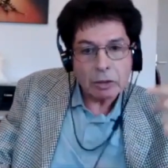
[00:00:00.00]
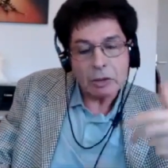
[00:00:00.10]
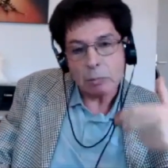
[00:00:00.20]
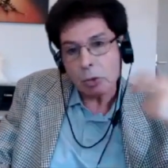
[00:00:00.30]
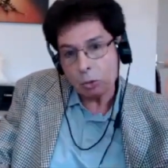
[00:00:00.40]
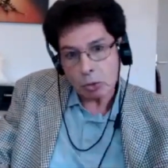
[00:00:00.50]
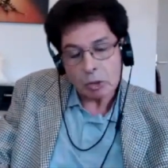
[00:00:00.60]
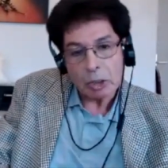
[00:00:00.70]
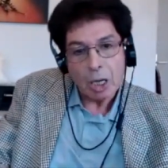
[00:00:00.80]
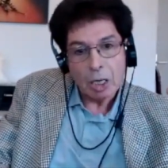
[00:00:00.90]
this
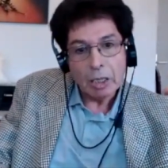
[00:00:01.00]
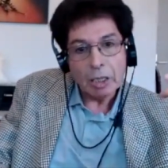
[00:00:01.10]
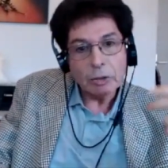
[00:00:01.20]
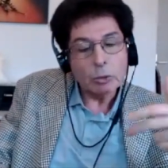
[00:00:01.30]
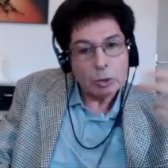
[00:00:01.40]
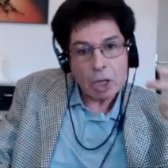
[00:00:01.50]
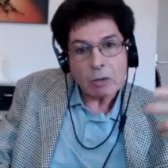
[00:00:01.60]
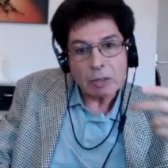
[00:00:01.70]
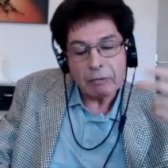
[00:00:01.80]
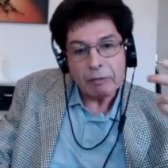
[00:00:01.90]
protocol in
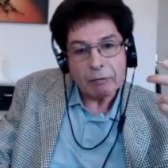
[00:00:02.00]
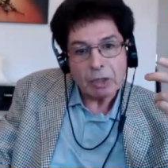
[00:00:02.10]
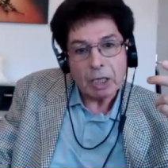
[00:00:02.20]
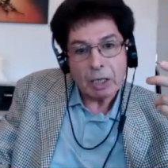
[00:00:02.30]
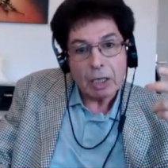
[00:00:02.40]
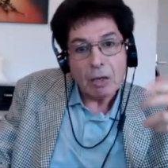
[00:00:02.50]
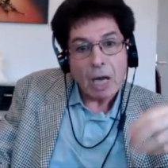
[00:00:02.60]
2015.